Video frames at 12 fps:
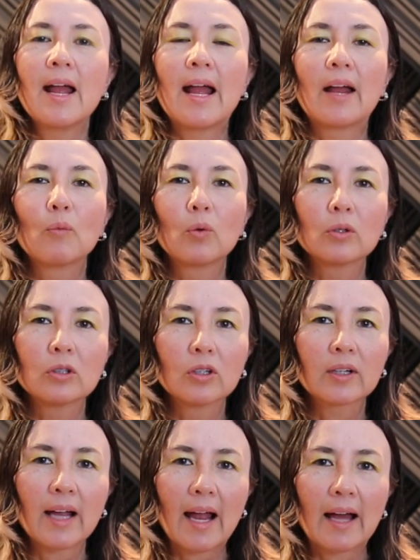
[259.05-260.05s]
And we'll
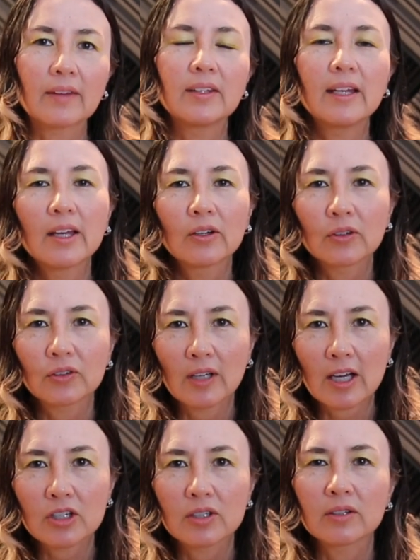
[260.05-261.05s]
look at the
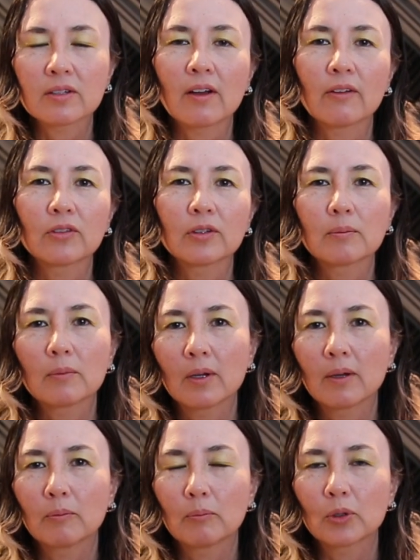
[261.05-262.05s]
intersections of
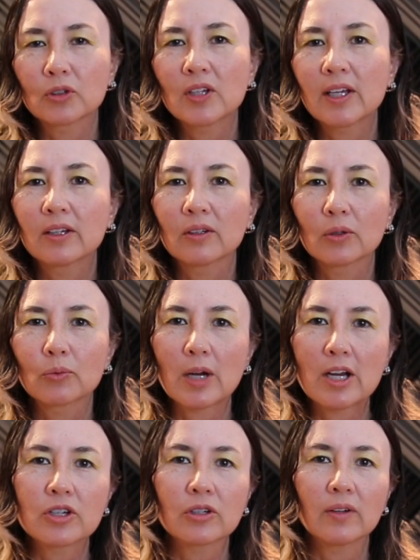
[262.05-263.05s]
some particular
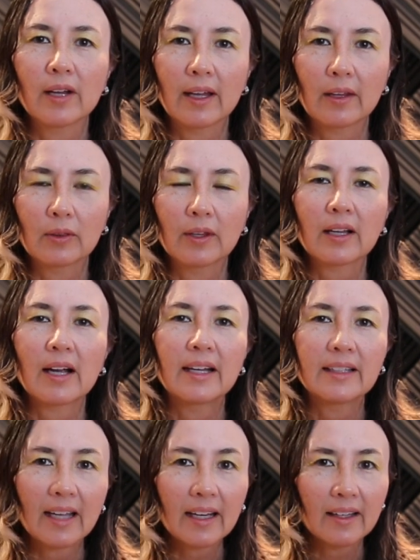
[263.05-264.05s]
racial ethnic
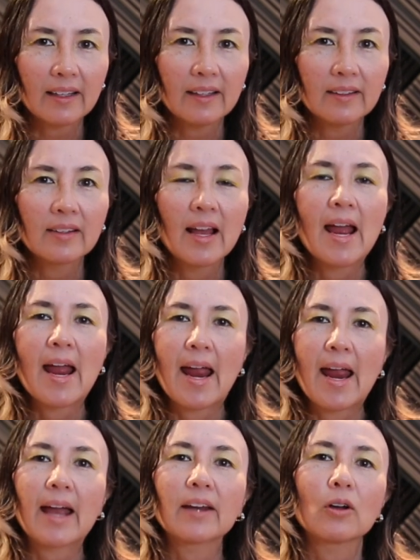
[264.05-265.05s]
identities
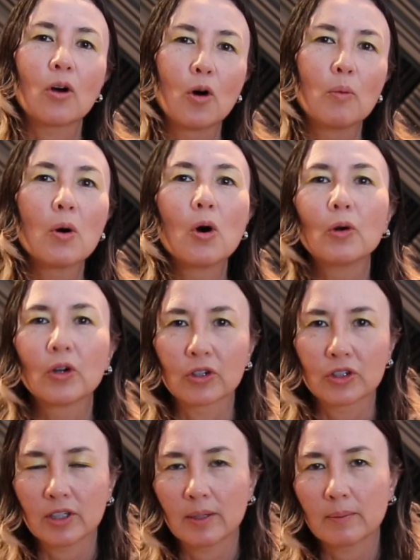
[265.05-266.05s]
and home
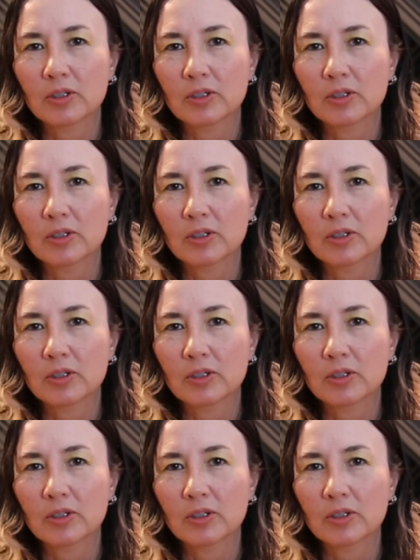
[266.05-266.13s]
ownership